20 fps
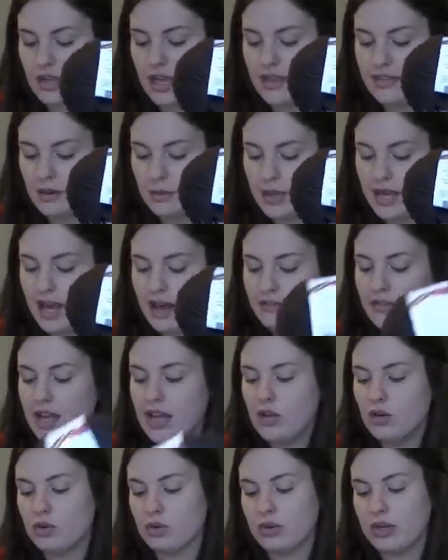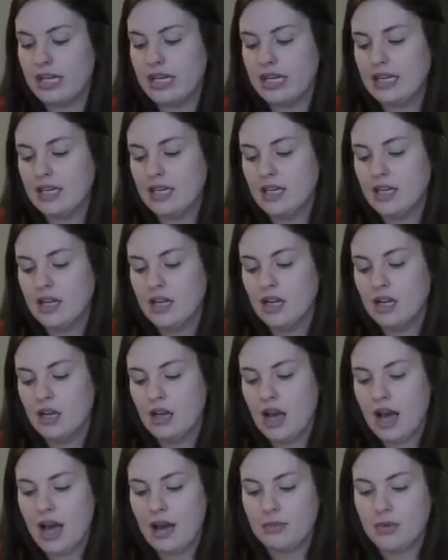And then we have a green.
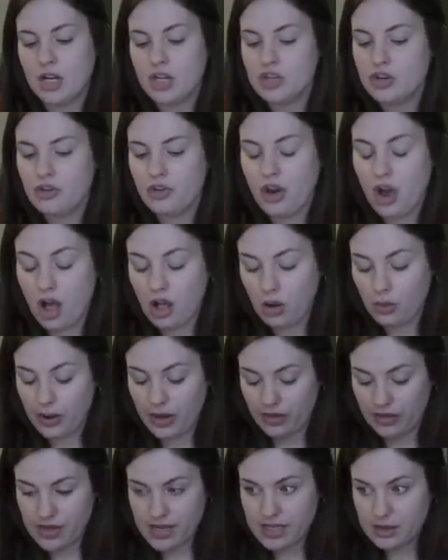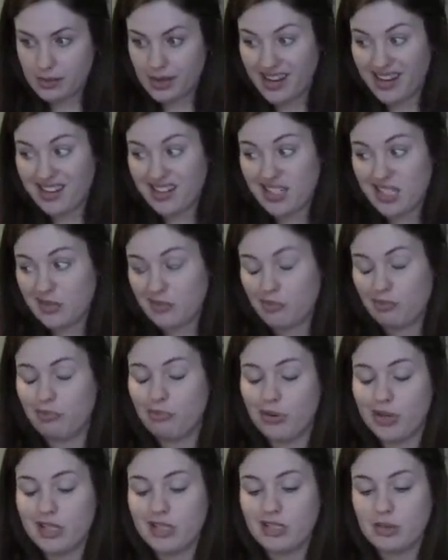I'm not sure the colorway on this, but it is
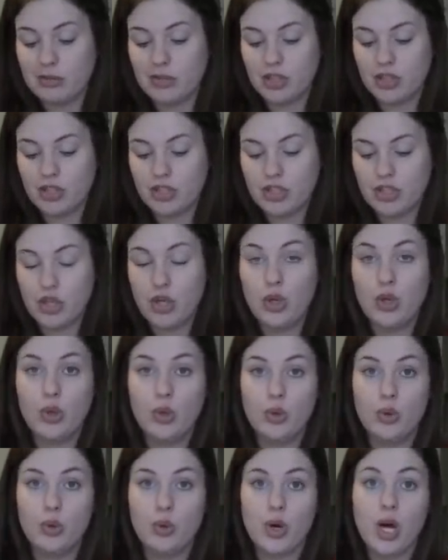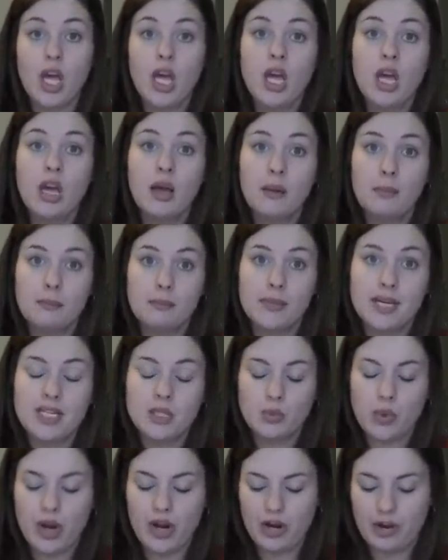pretty similar to my
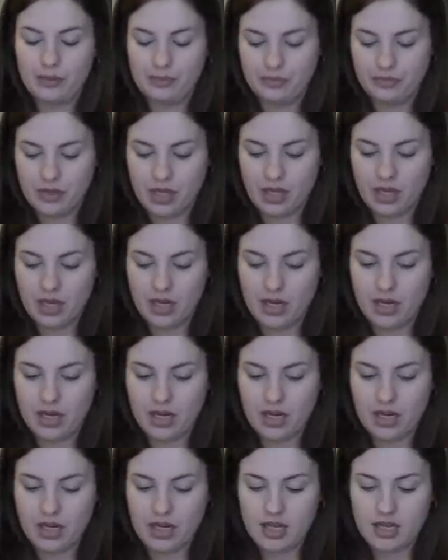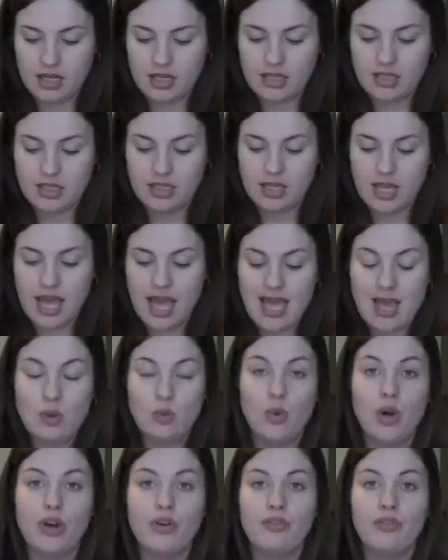sweater and it is
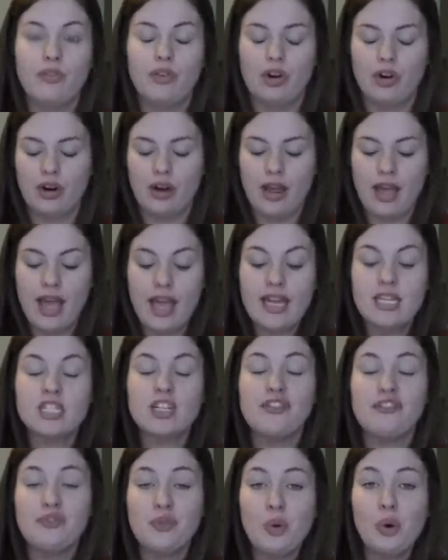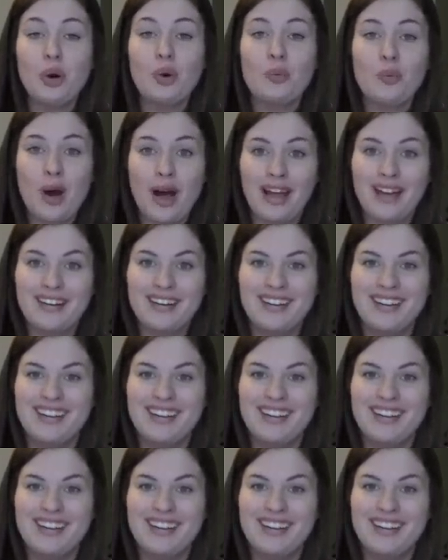81 or 841